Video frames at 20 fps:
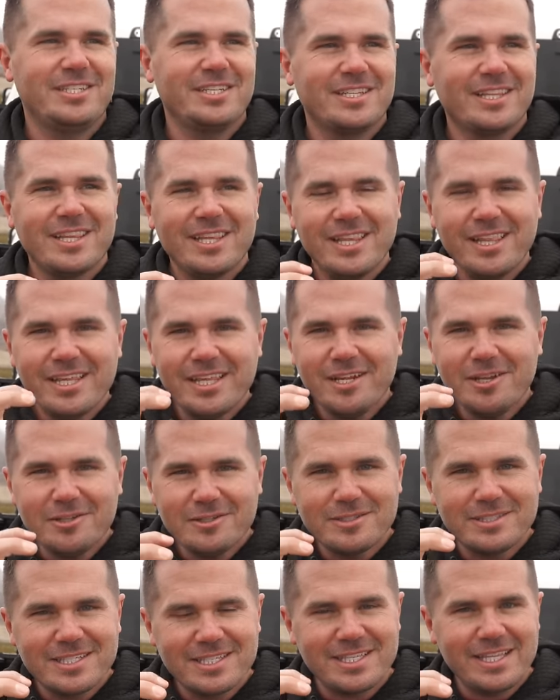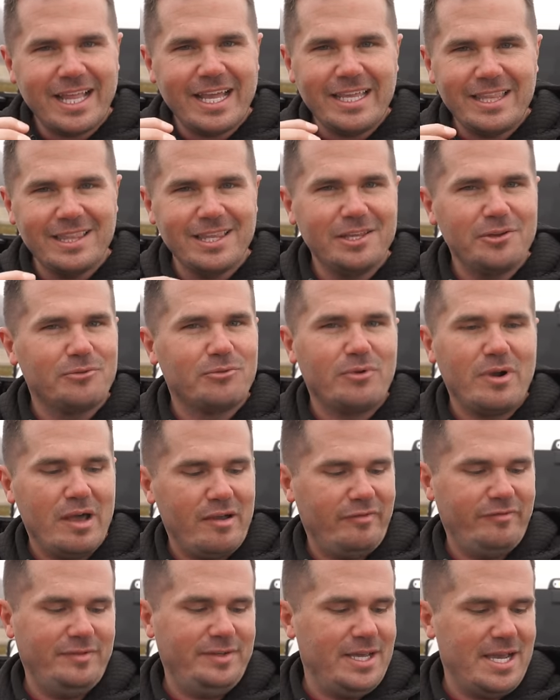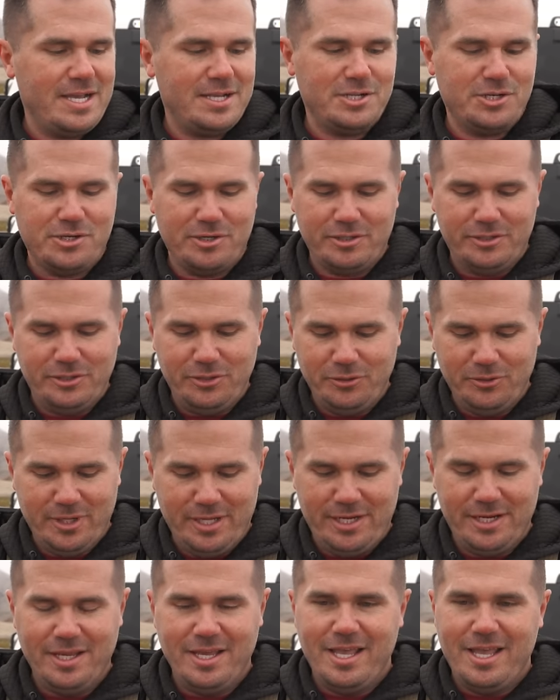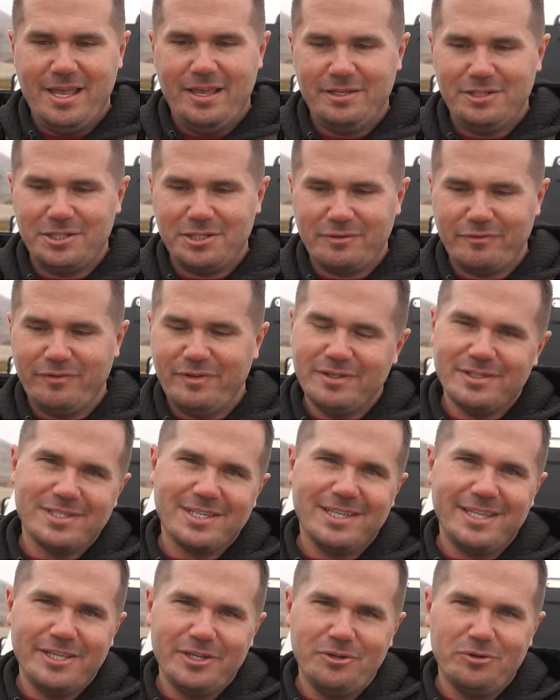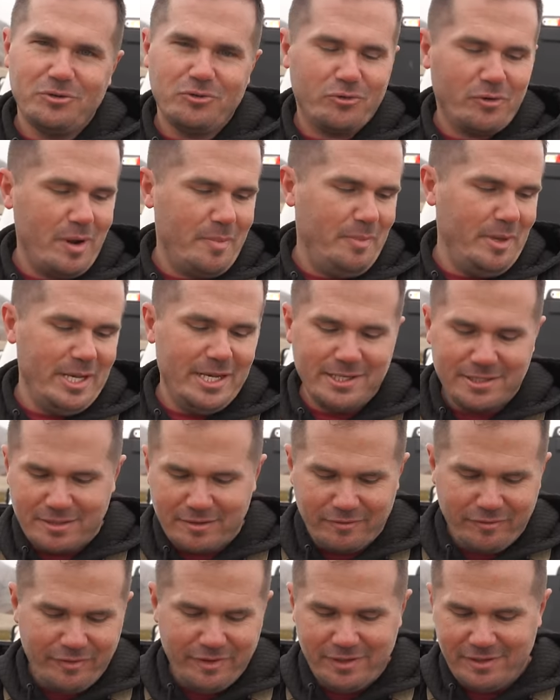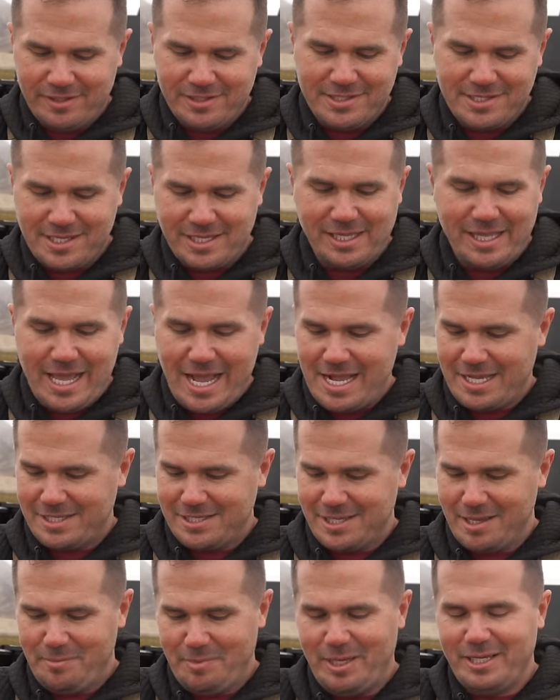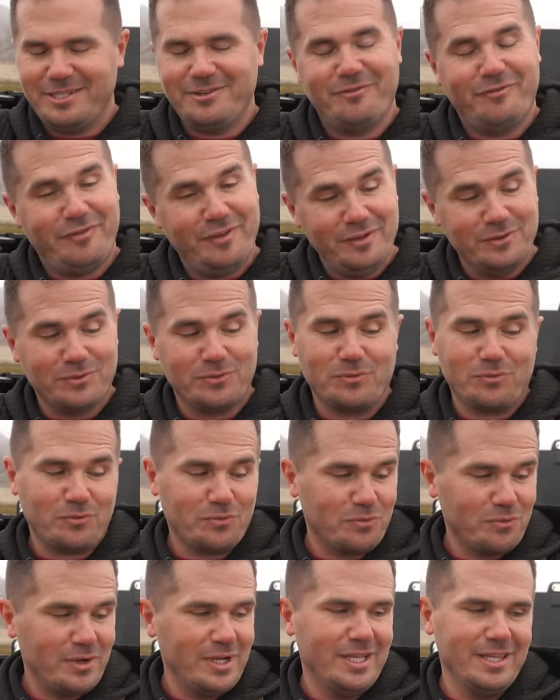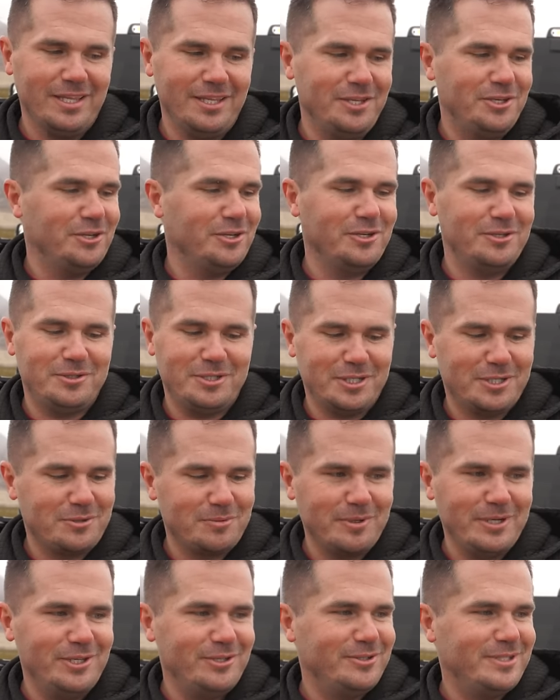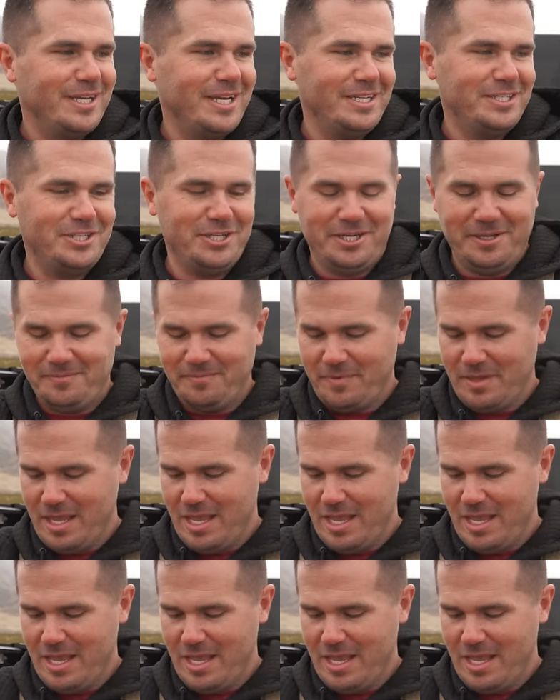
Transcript: little slightly rough texture to it. It just feels a little grippy, doesn't feel as glass slippy. It feels really good just when you touch it.